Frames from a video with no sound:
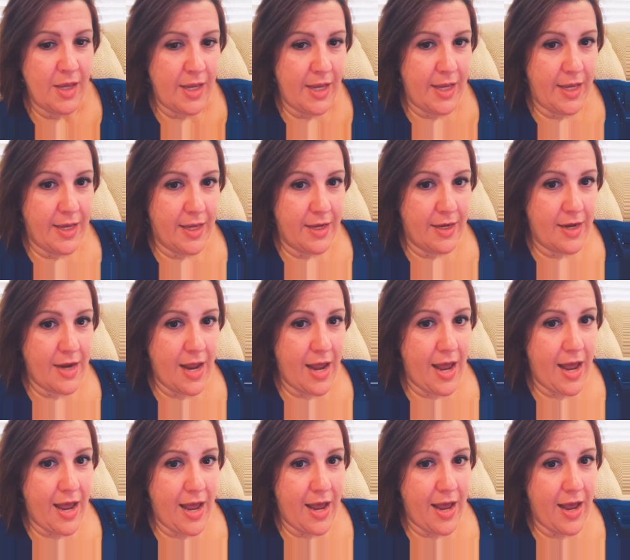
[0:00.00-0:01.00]
and
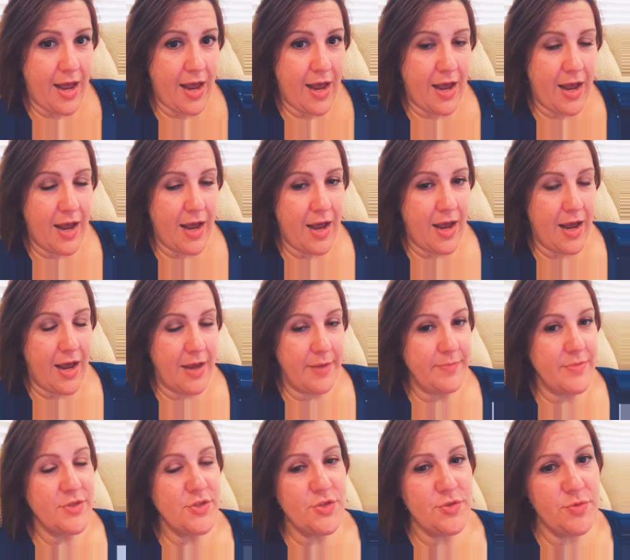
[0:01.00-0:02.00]
I've
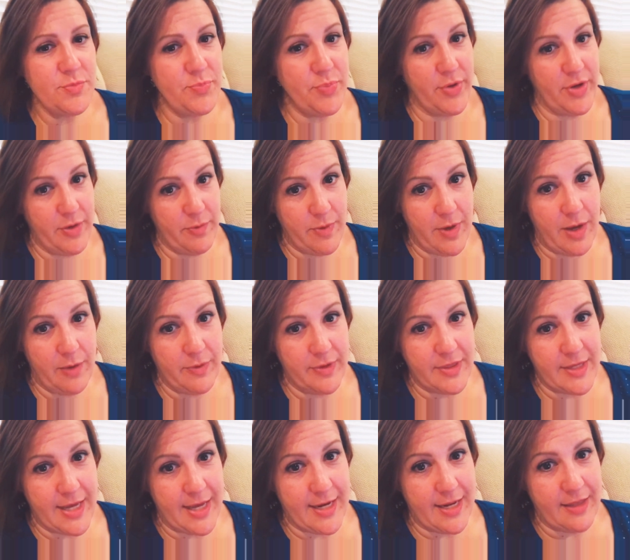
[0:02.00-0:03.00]
been doing pretty well with
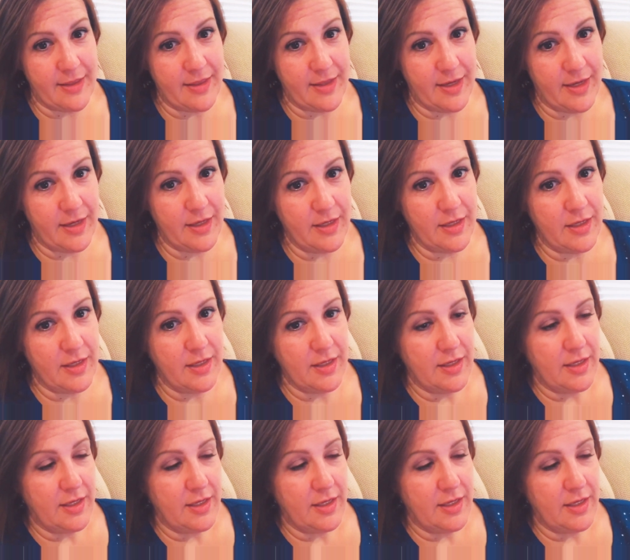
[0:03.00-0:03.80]
that, I think.